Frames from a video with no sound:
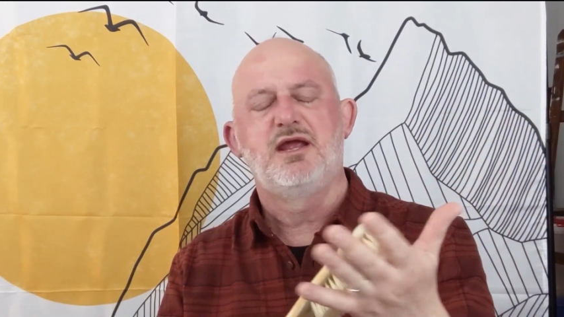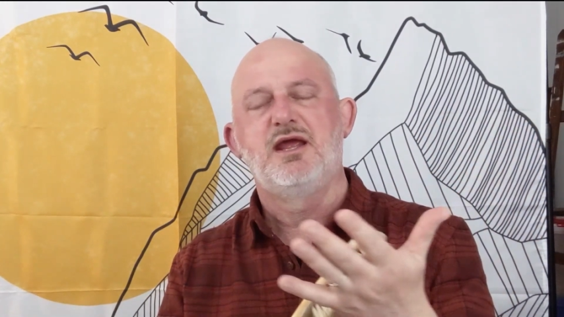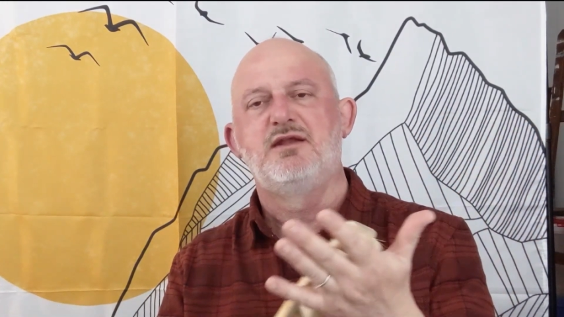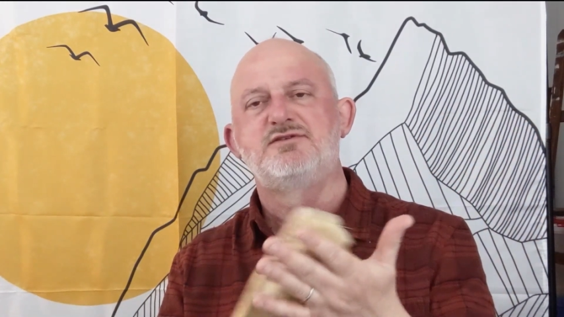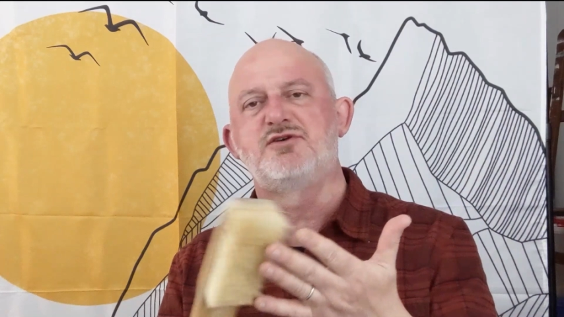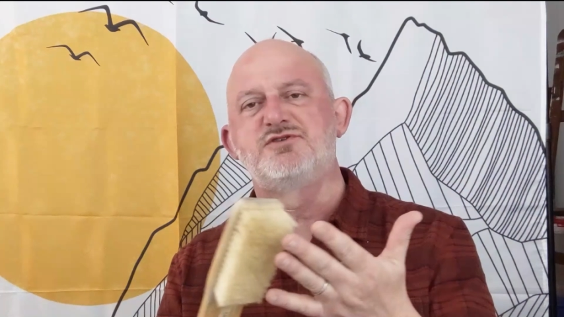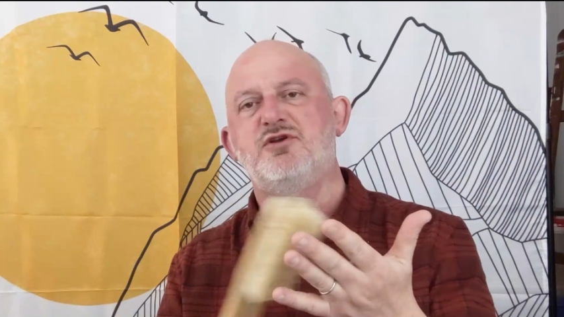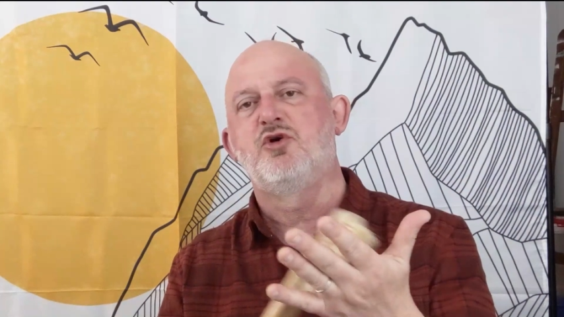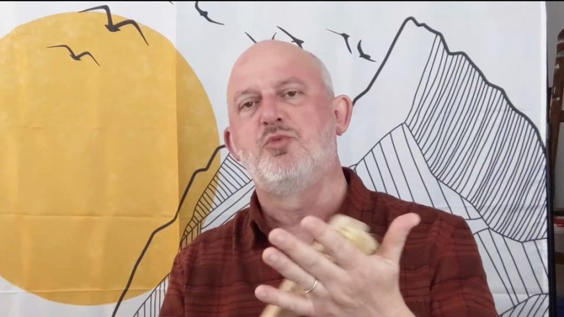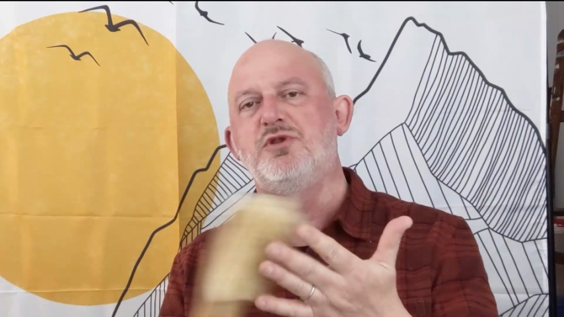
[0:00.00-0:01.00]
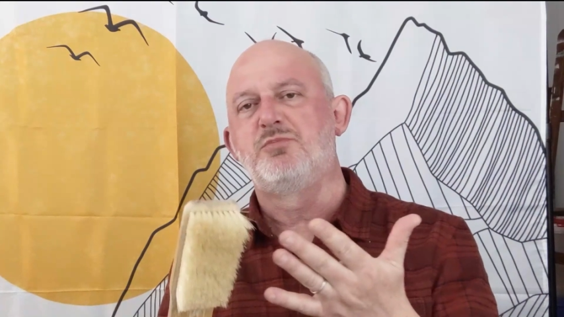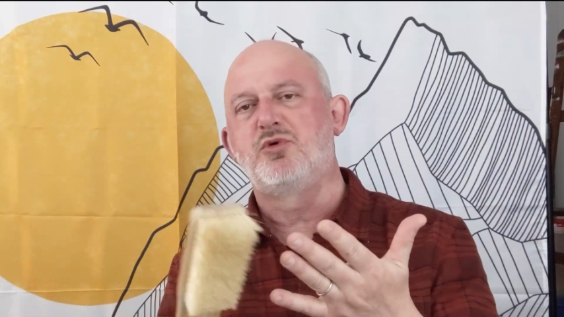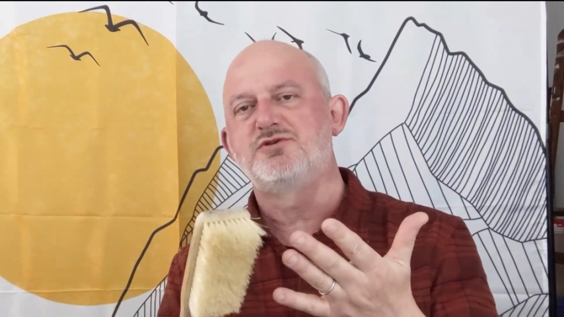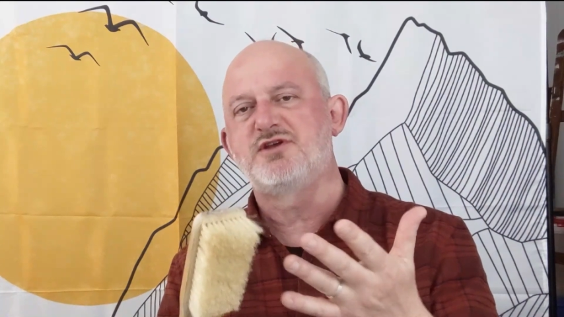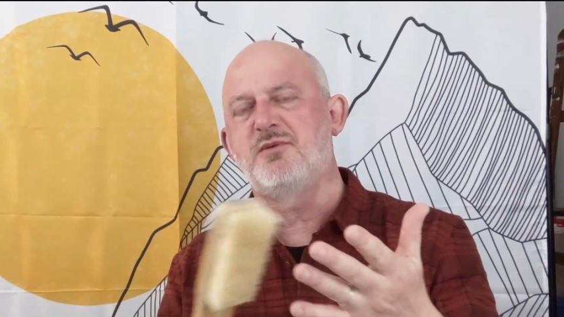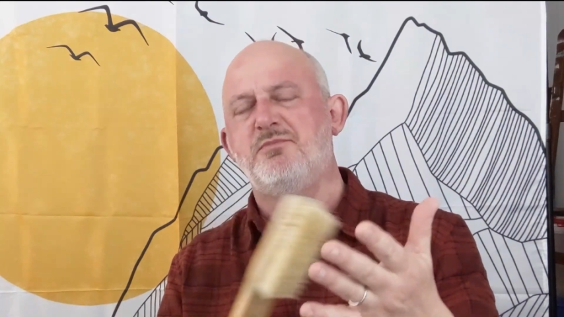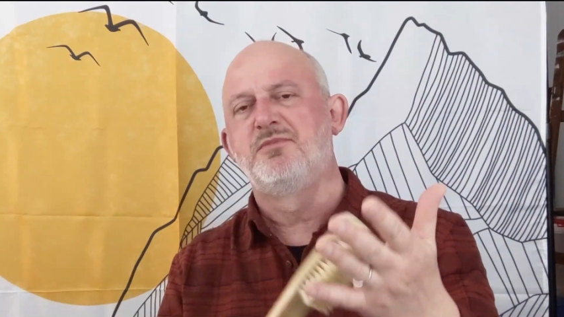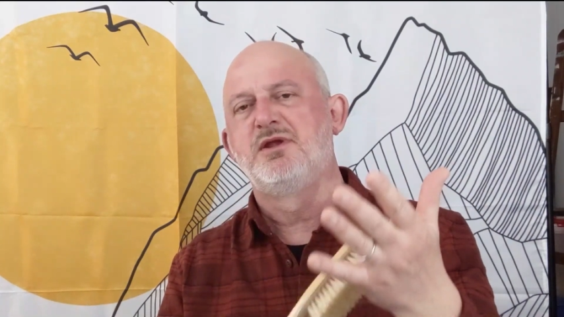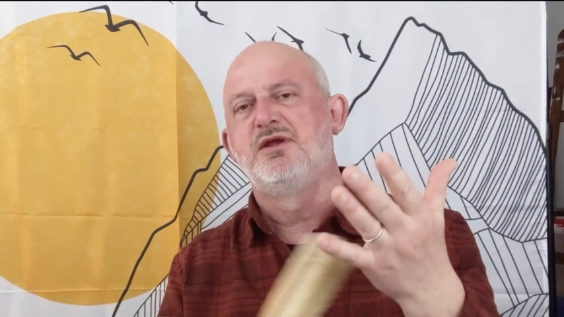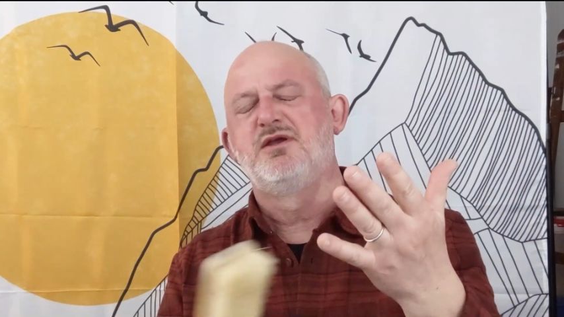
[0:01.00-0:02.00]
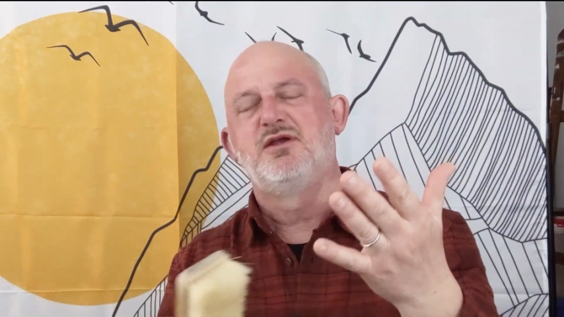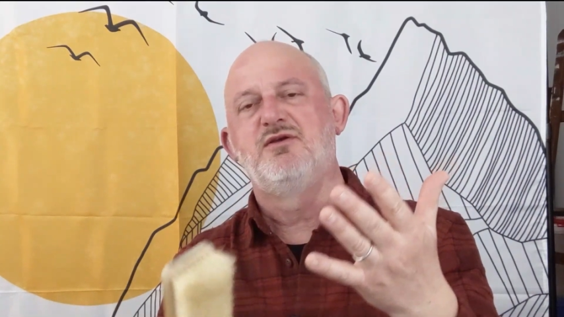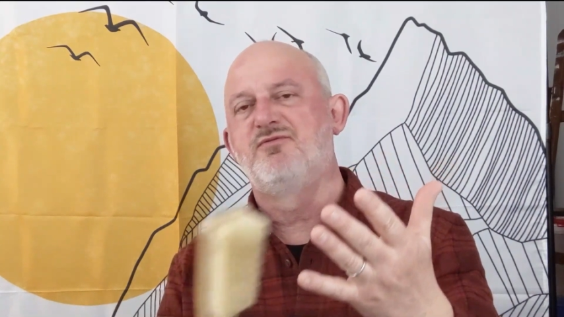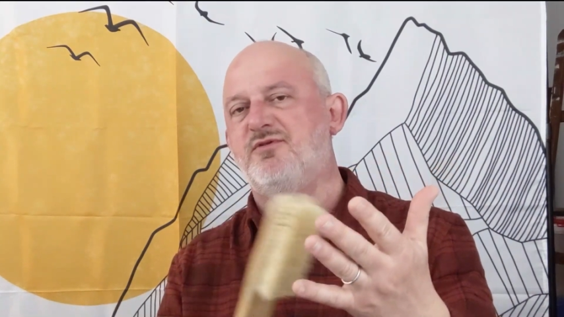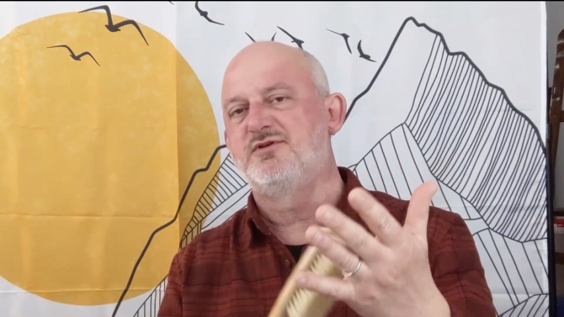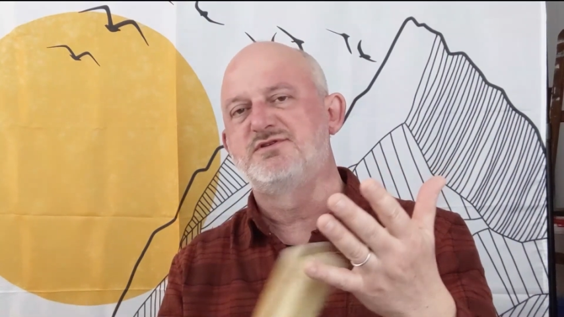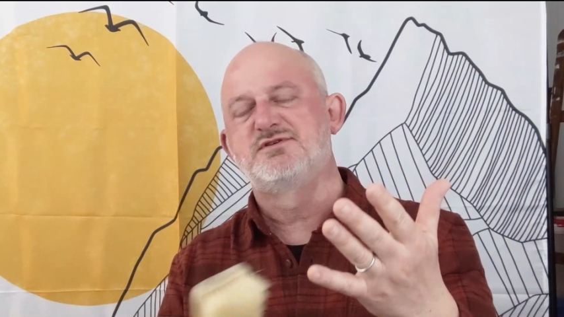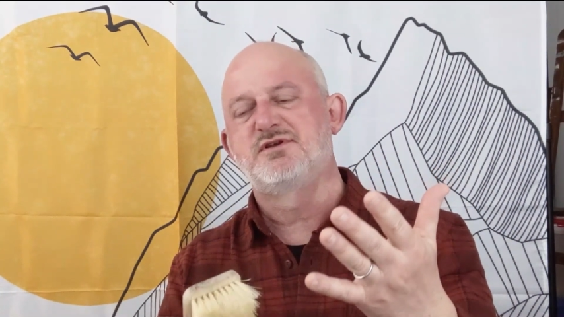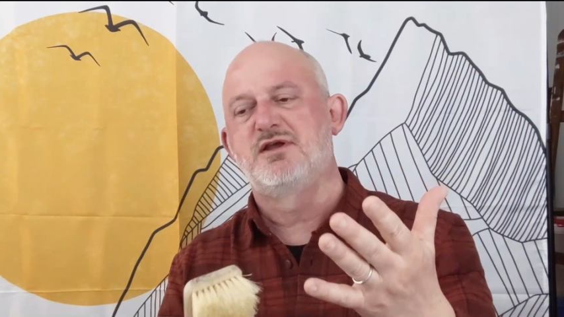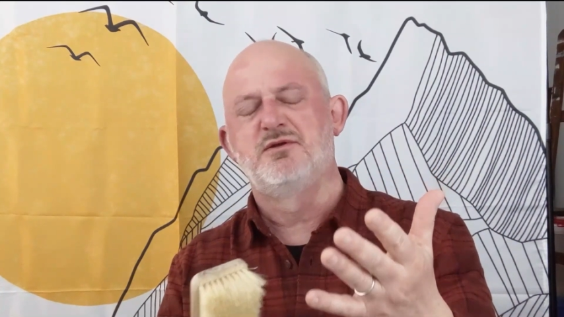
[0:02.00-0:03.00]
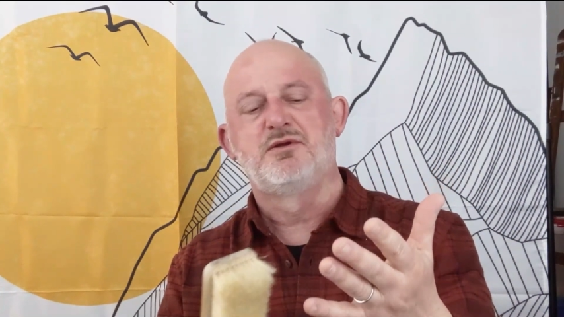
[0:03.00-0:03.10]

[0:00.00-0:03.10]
and it's also going to open the pores up. If there's